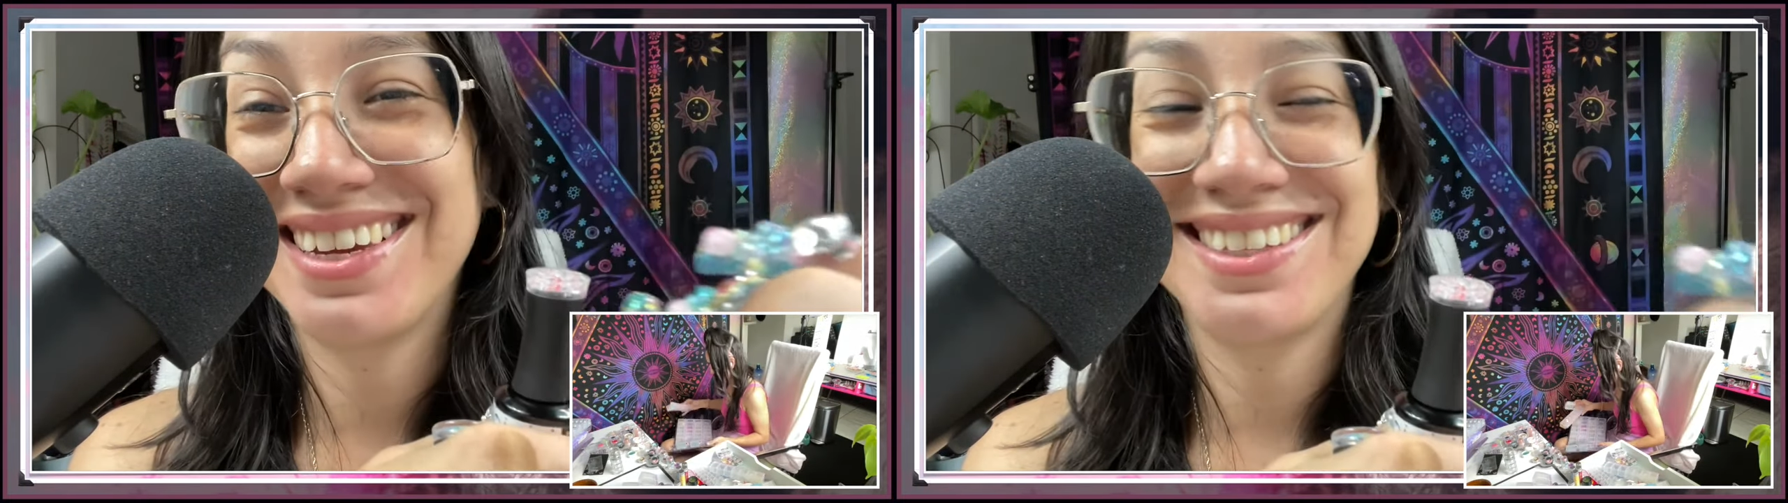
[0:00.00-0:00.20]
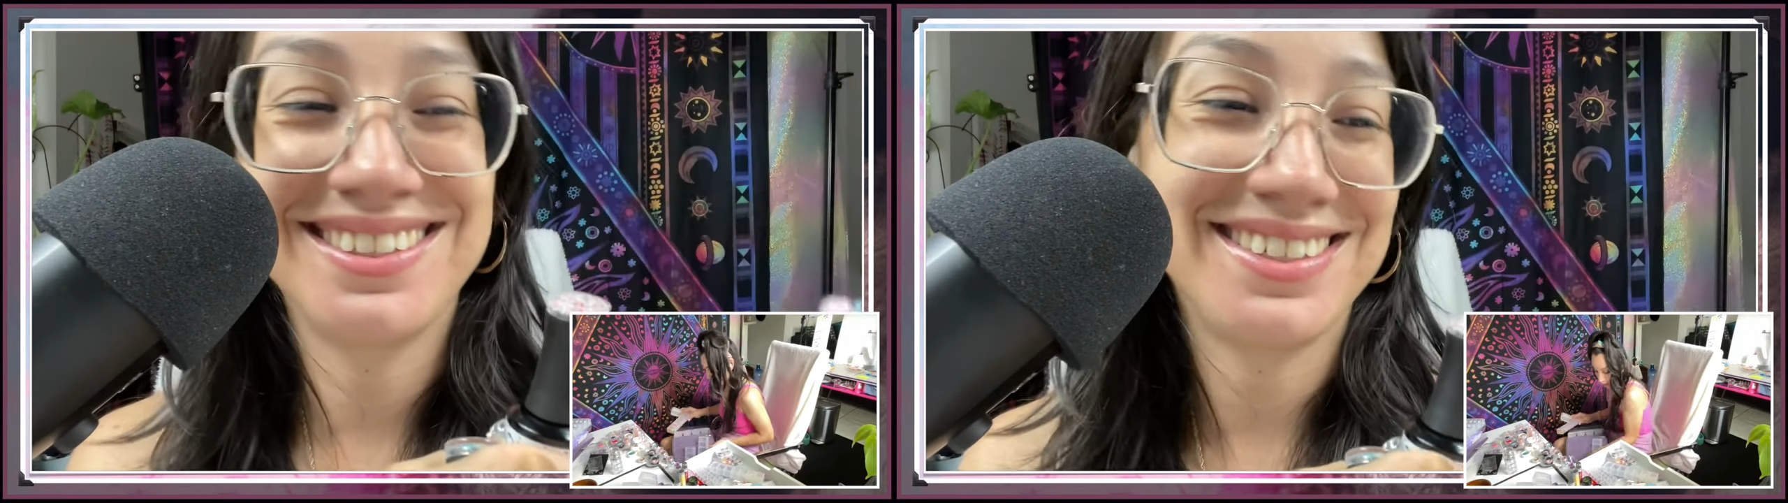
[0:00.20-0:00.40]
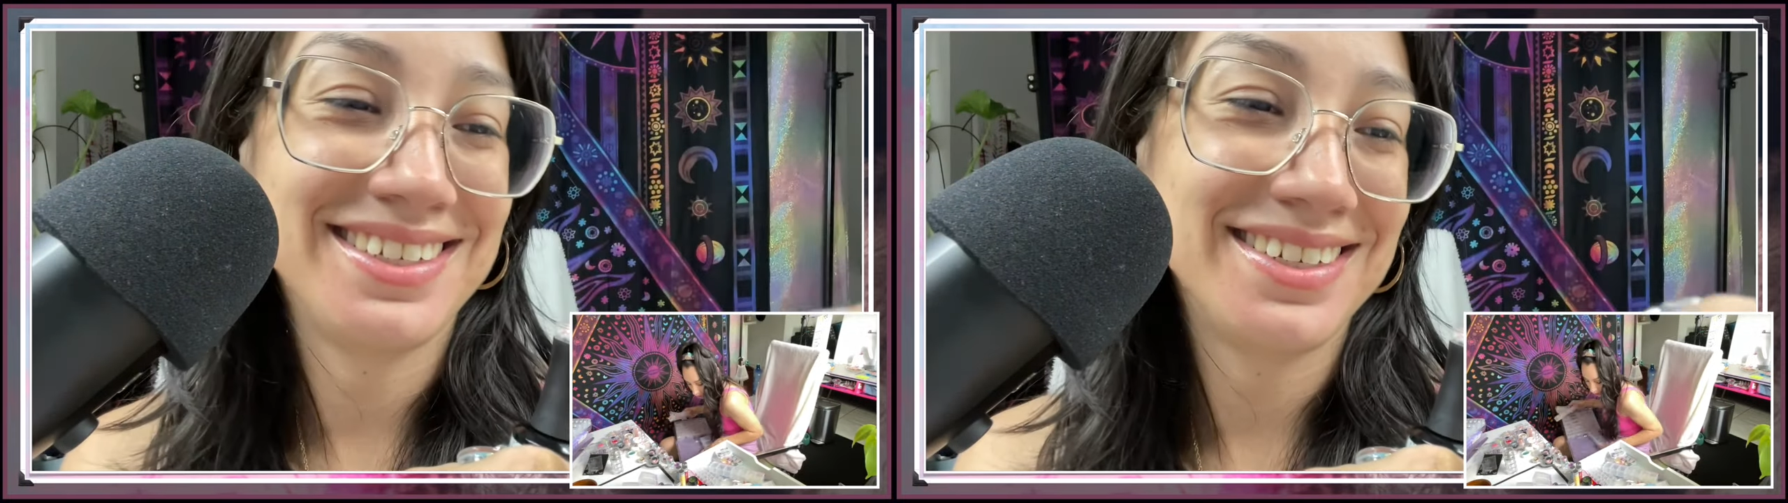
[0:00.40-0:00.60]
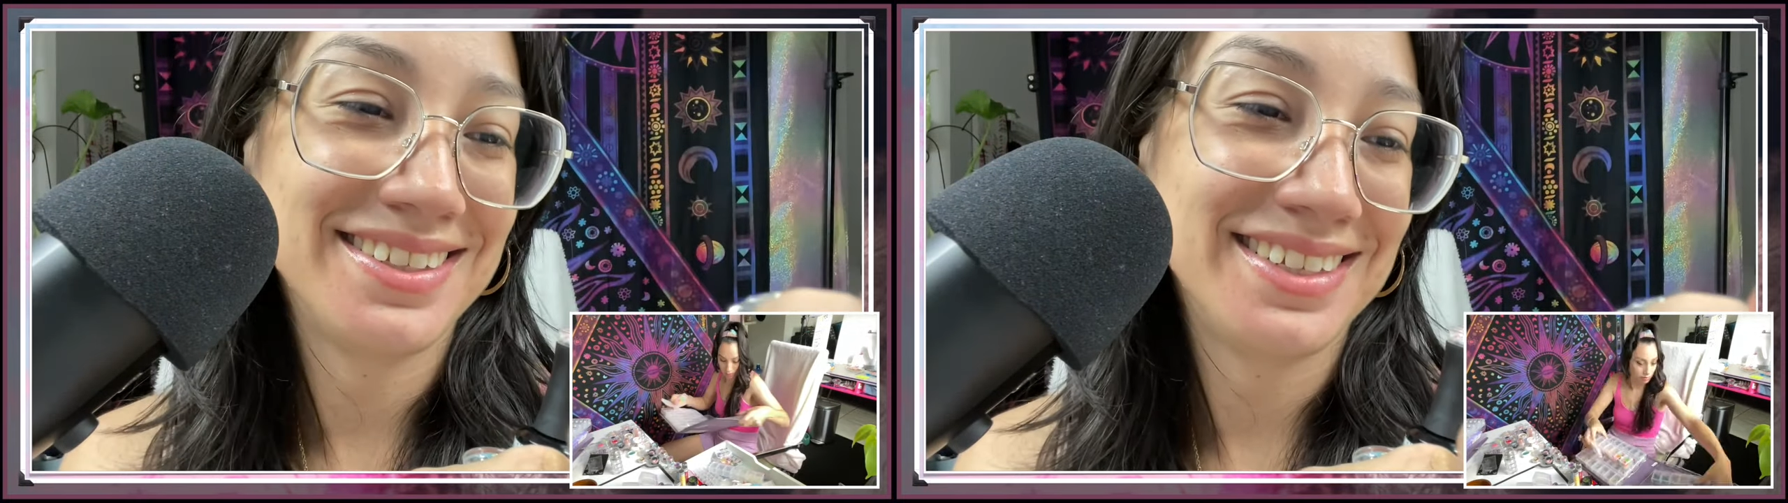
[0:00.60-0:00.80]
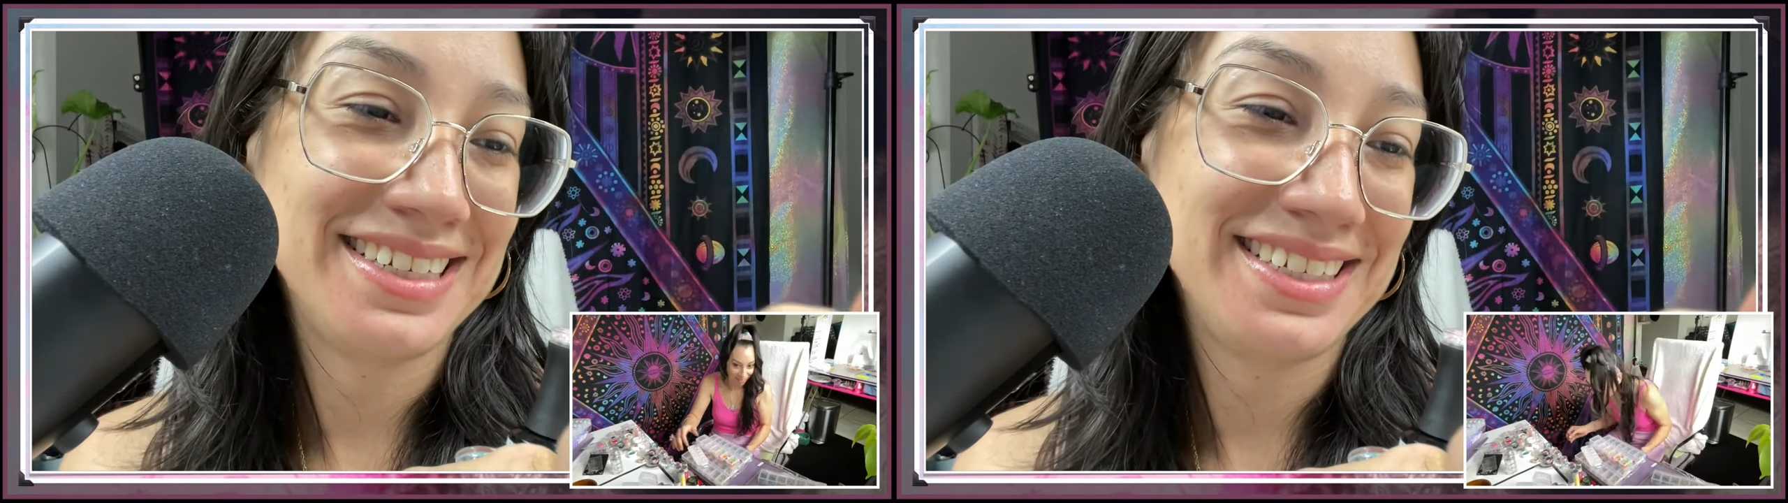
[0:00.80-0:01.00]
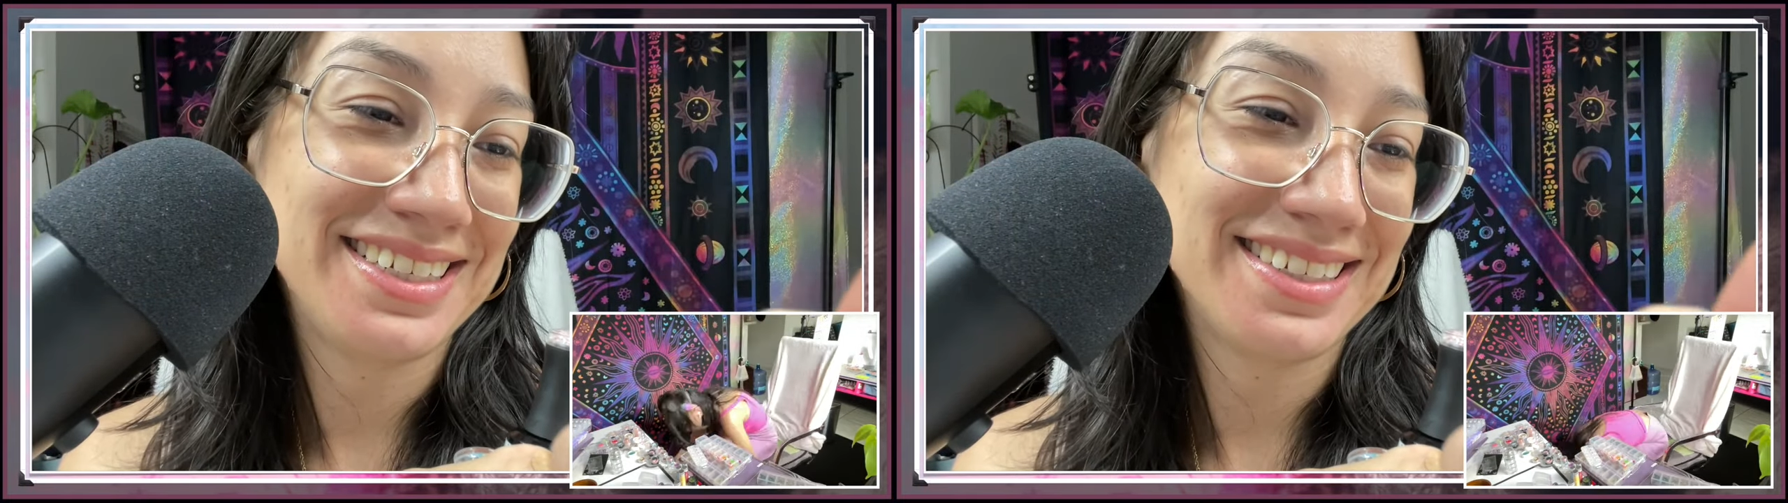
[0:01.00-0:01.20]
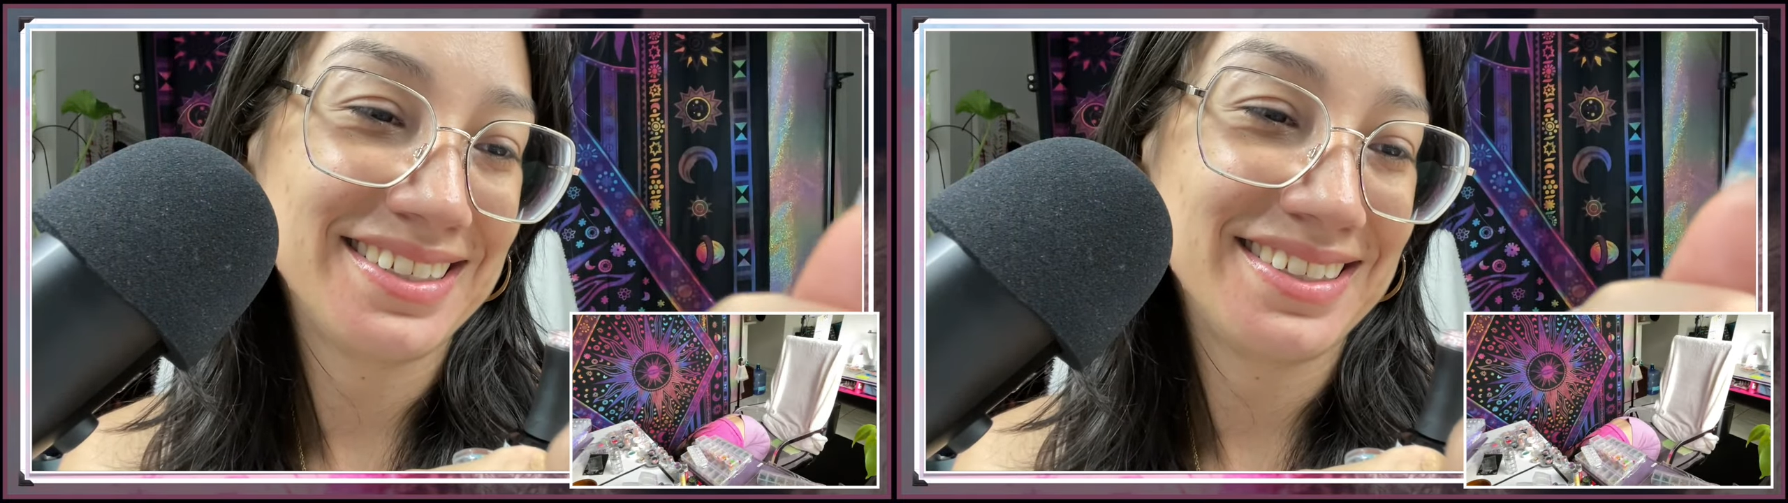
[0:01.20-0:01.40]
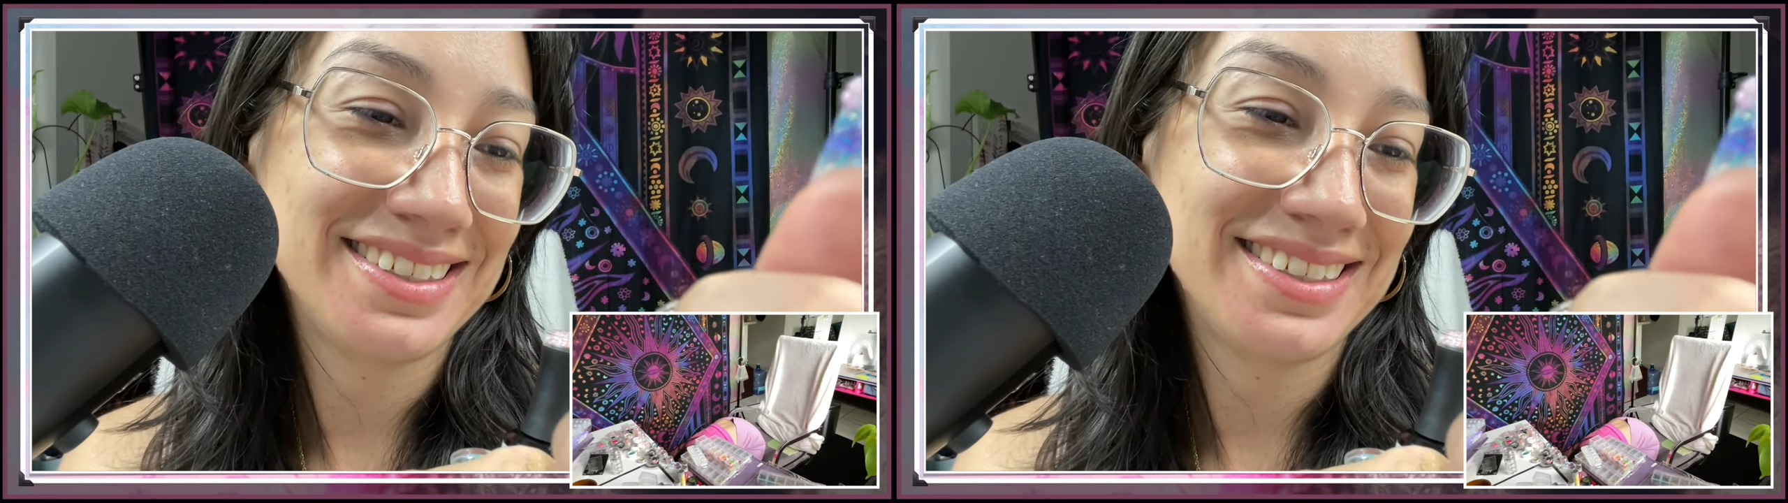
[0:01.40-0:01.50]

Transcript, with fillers: can't see it like